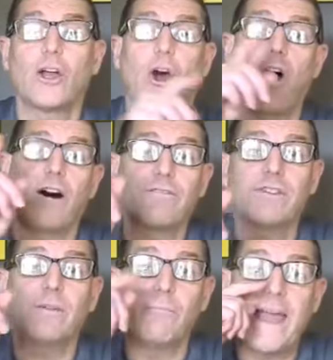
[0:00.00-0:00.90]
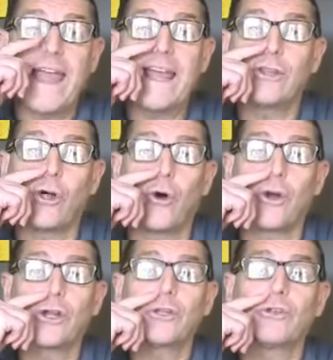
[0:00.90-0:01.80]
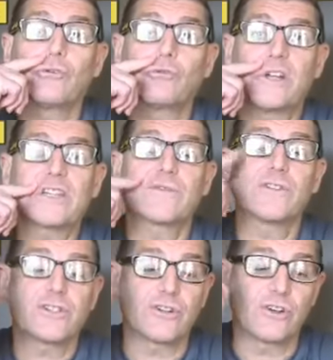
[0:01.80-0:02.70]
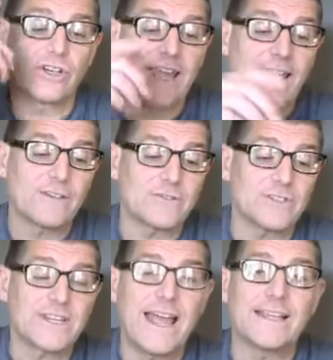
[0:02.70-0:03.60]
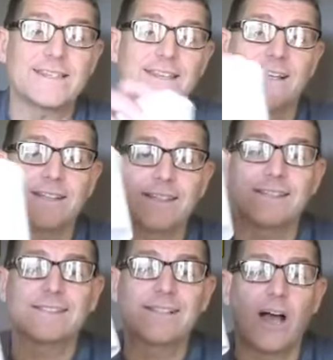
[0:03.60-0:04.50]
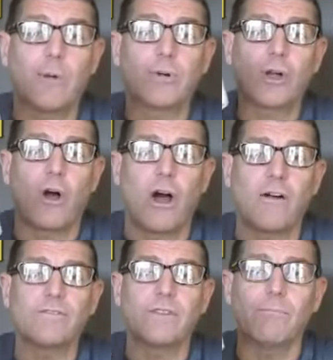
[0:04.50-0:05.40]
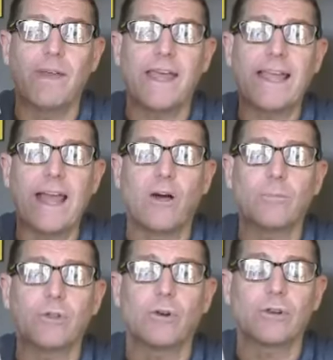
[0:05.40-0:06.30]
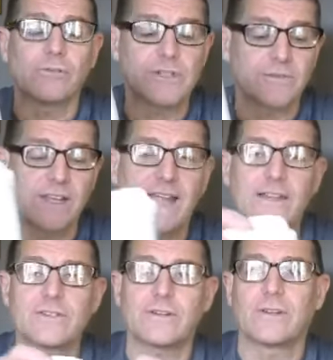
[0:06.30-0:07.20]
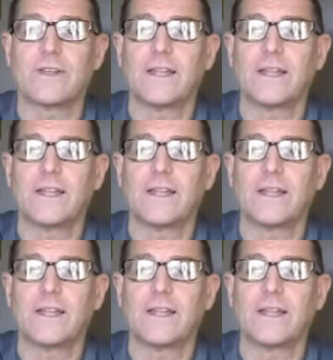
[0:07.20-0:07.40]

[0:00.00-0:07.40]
Coffee may lower your risk for certain cancers. Yes, this cup of coffee may help lower your risk for cancer.